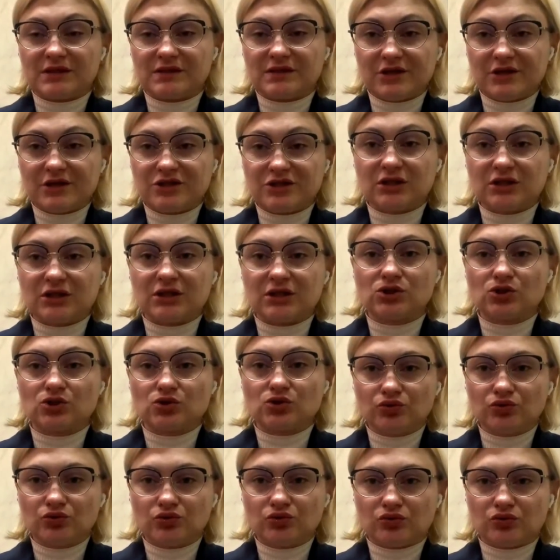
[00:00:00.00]
Today
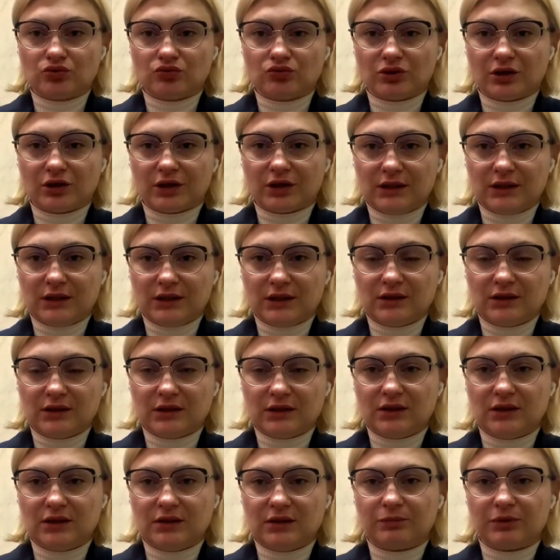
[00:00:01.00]
we'll have a
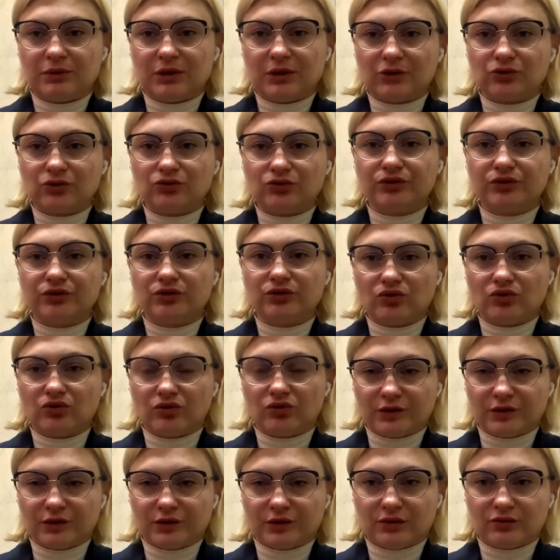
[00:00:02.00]
big panel
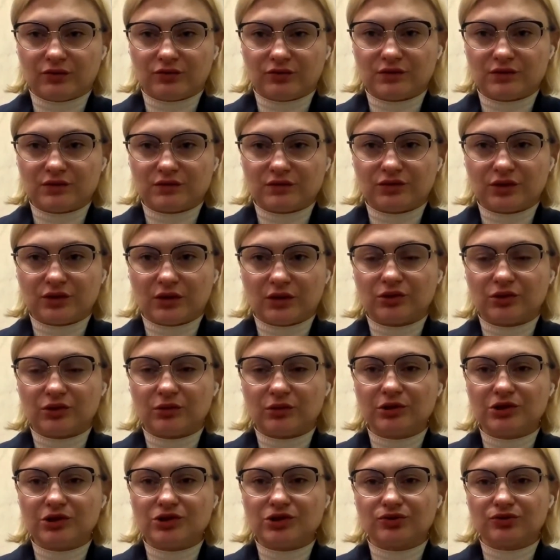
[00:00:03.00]
dedicated to
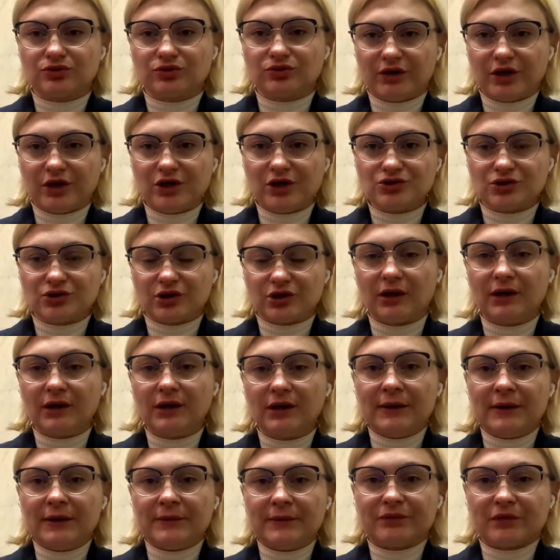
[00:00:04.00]
Ukraine
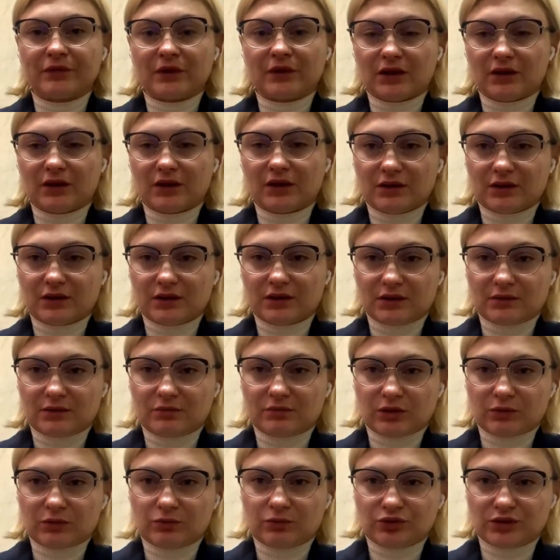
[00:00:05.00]
and the redevelopment
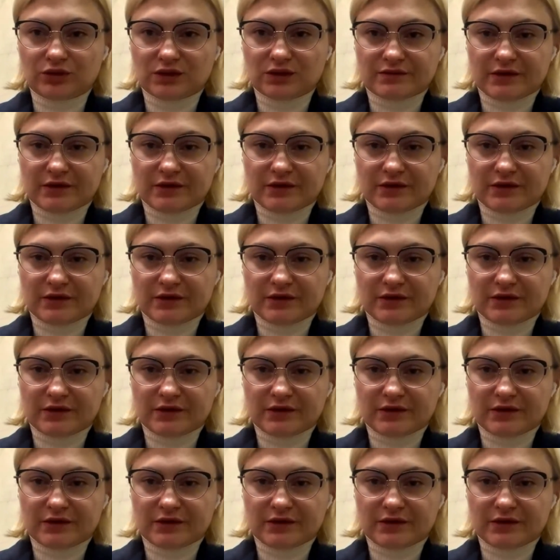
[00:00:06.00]
plan.